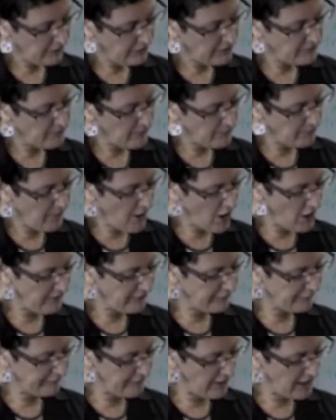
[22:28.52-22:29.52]
The,
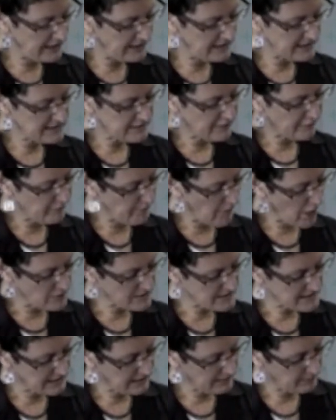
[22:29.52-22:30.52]
the findings have
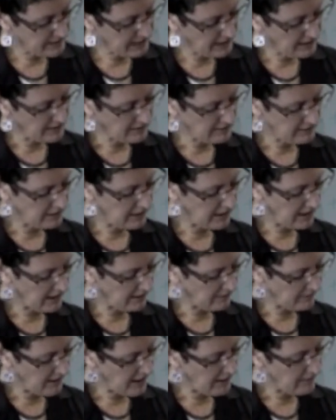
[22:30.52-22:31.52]
mostly been
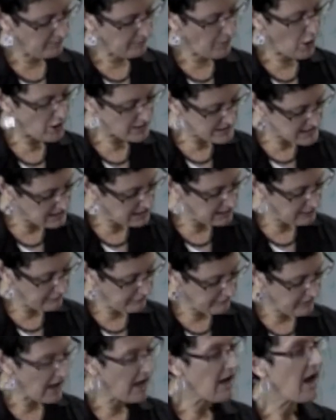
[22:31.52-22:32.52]
uh,
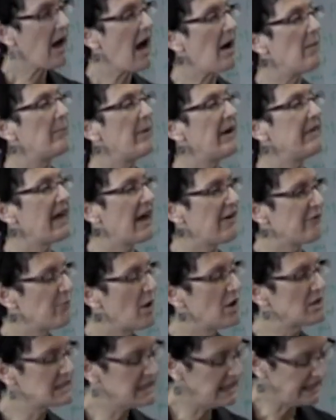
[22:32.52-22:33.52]
positive but they have
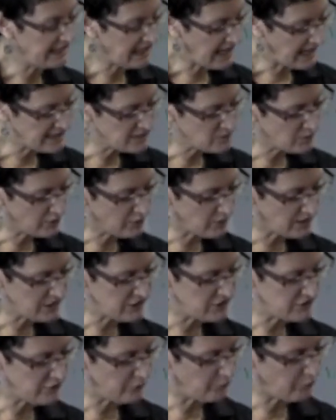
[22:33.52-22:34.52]
mostly engaged with
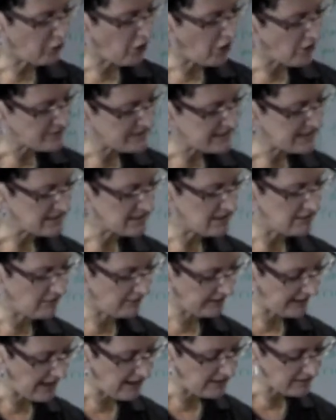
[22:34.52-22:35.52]
questions of process and
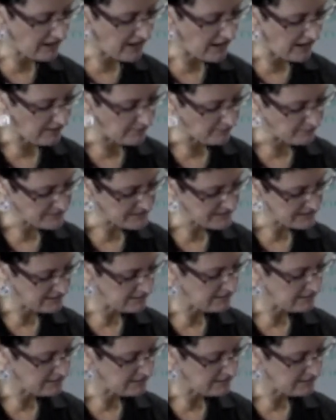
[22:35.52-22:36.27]
not outcomes.